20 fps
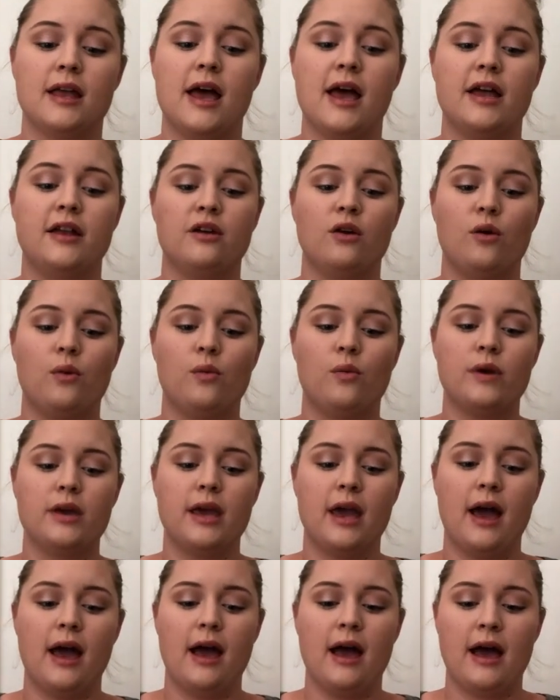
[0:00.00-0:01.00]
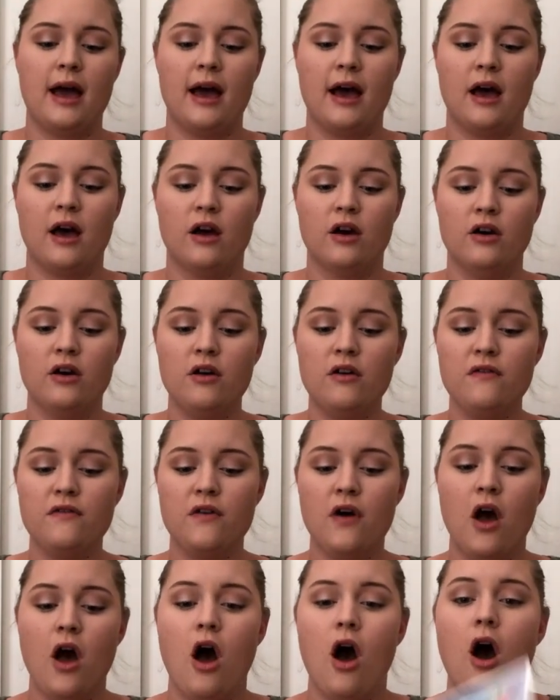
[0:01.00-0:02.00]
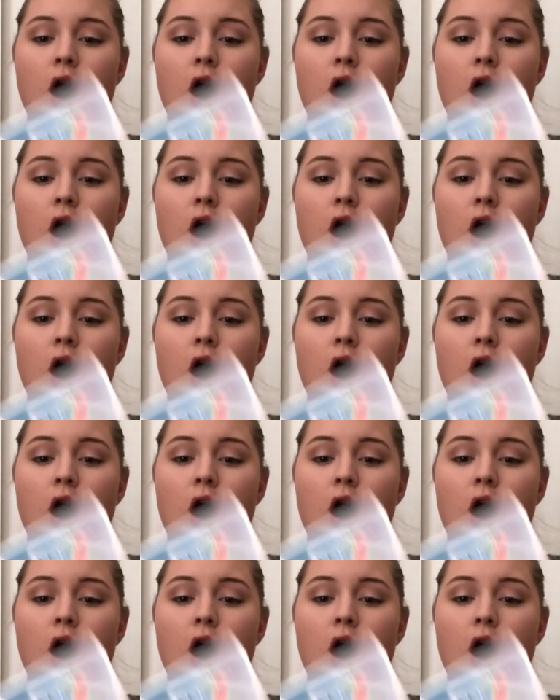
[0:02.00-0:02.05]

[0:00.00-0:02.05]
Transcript: then we have